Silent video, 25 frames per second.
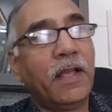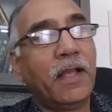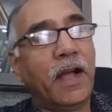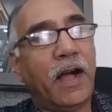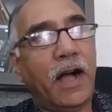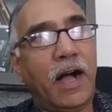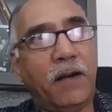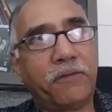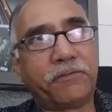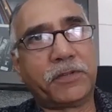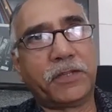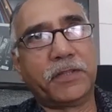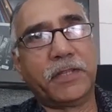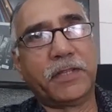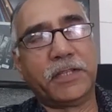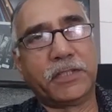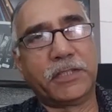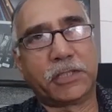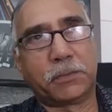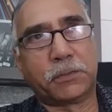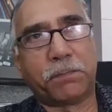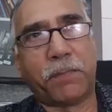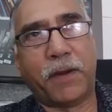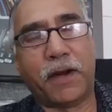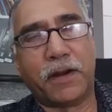After
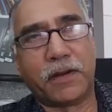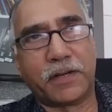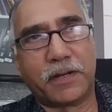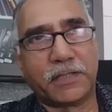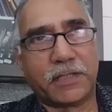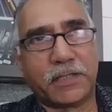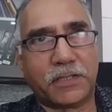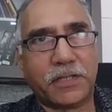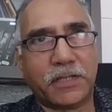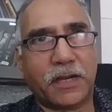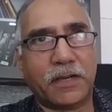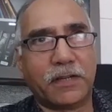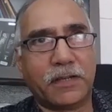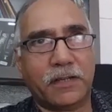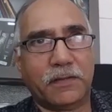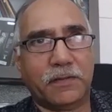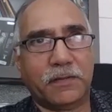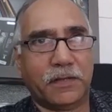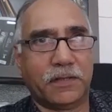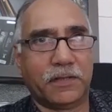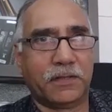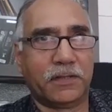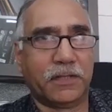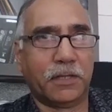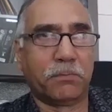this part is done,
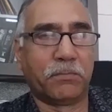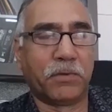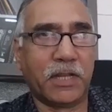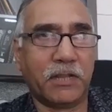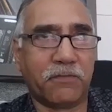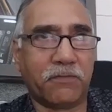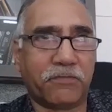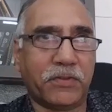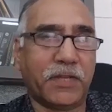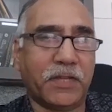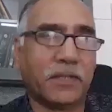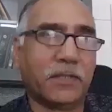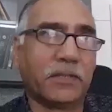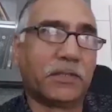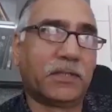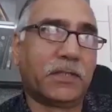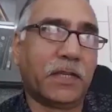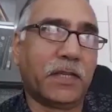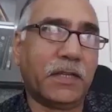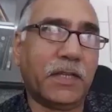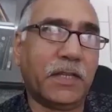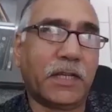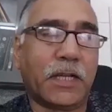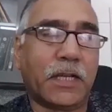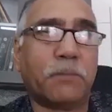the briefings,
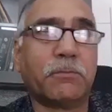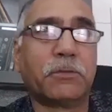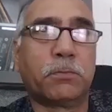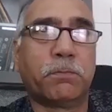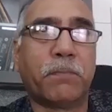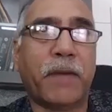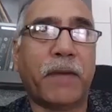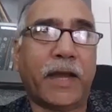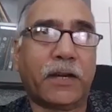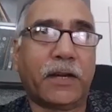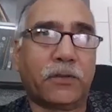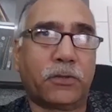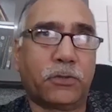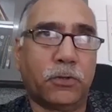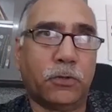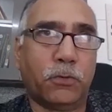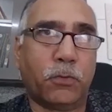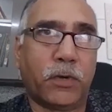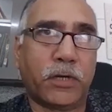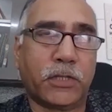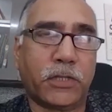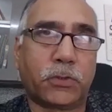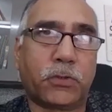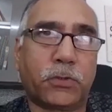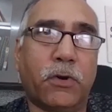then he comes back to
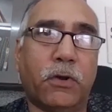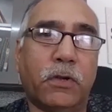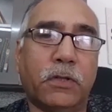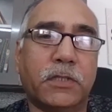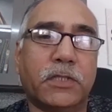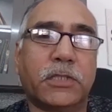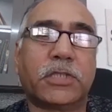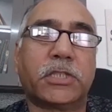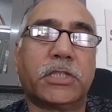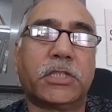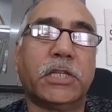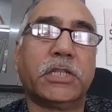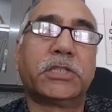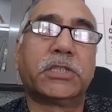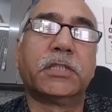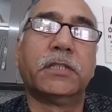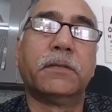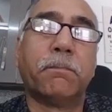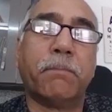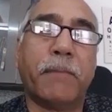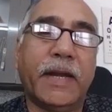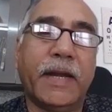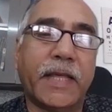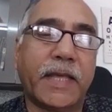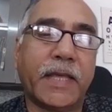what is called the
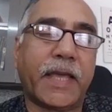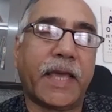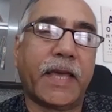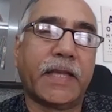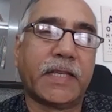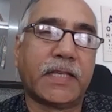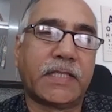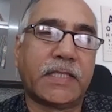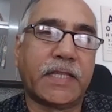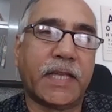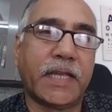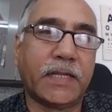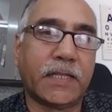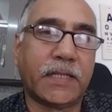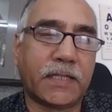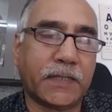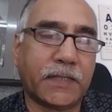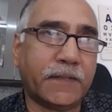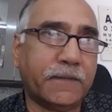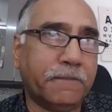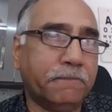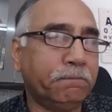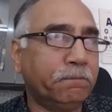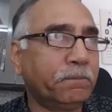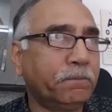Station Medicare
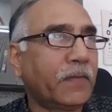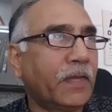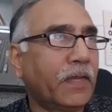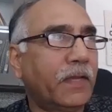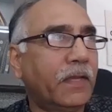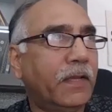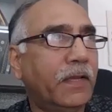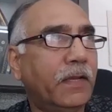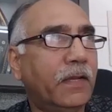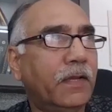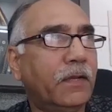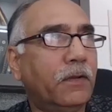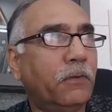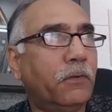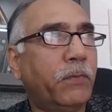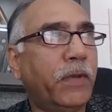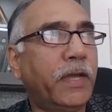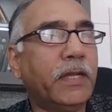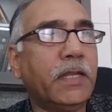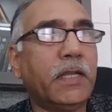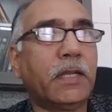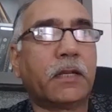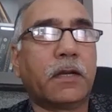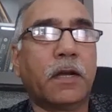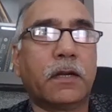Center, where
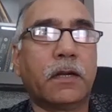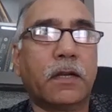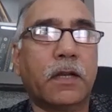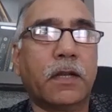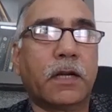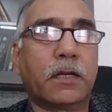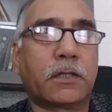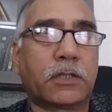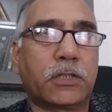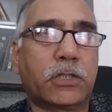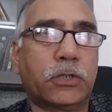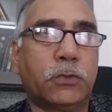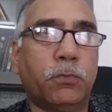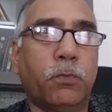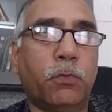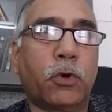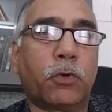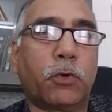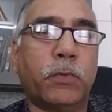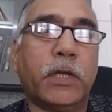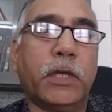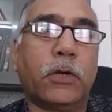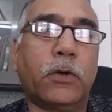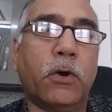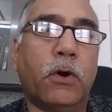he conducts
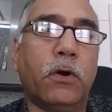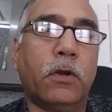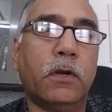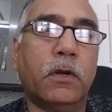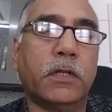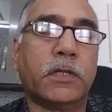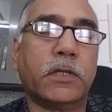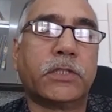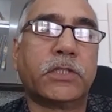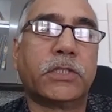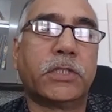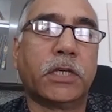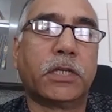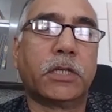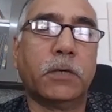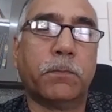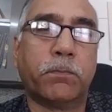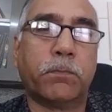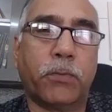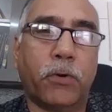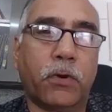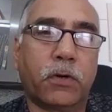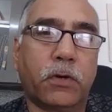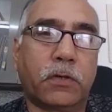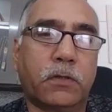what we call the sick
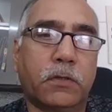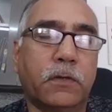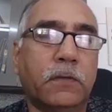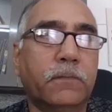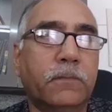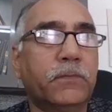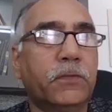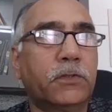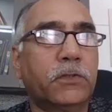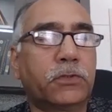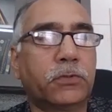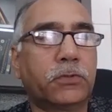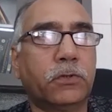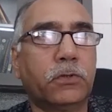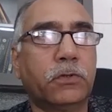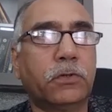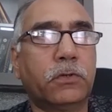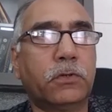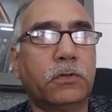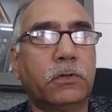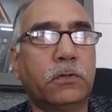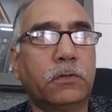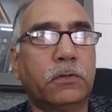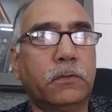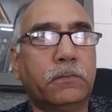report.
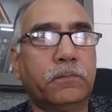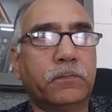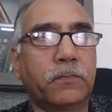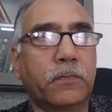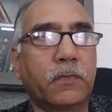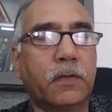So